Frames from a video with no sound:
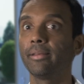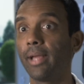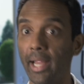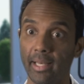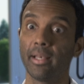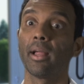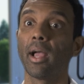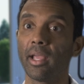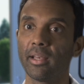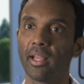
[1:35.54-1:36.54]
to
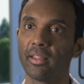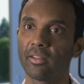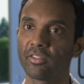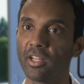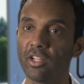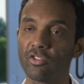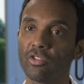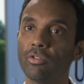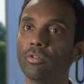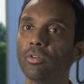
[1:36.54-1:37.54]
89, and then stage
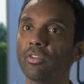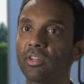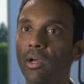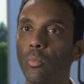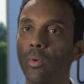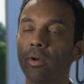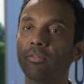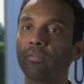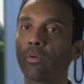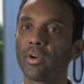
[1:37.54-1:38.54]
2 is now
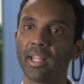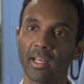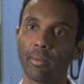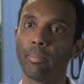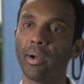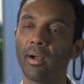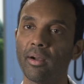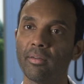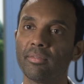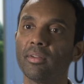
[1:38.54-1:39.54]
140 and
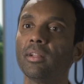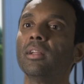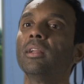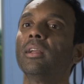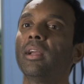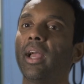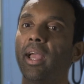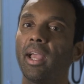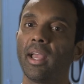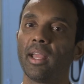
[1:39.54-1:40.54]
above,
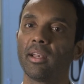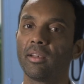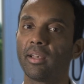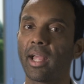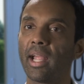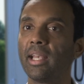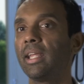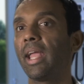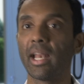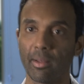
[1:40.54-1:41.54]
and
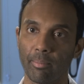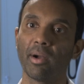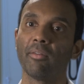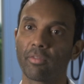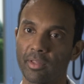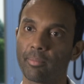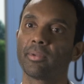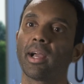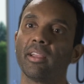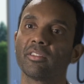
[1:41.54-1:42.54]
90 and above for the
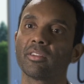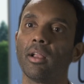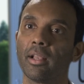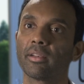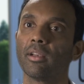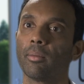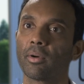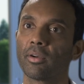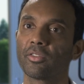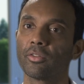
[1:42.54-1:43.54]
diastolic
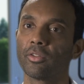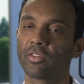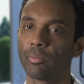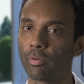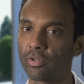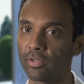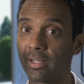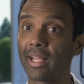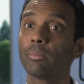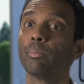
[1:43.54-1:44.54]
number. So it's important to
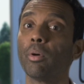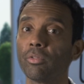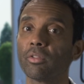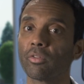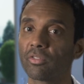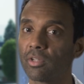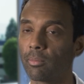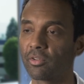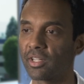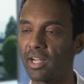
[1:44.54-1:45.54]
look at both of those
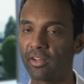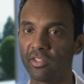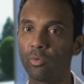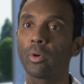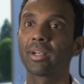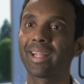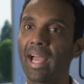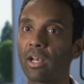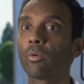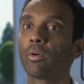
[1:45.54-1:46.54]
numbers to kind of see what
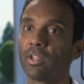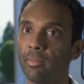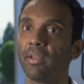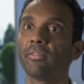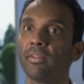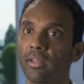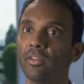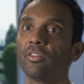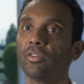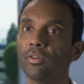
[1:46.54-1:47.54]
category you may fit
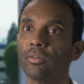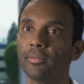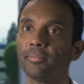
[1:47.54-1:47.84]
into.